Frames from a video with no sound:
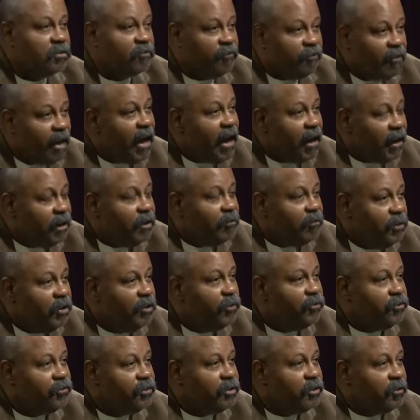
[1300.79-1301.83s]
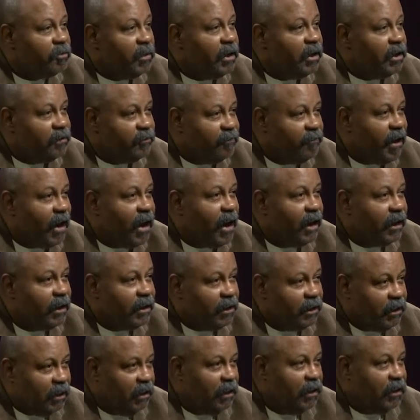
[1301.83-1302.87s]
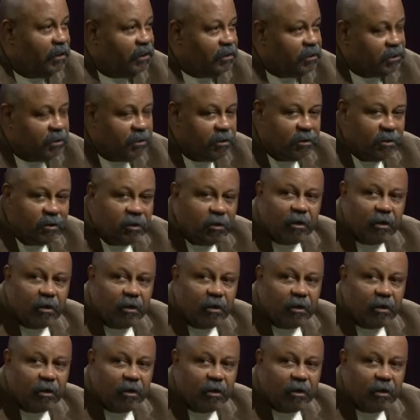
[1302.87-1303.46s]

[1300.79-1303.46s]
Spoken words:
violent music makes violent kids.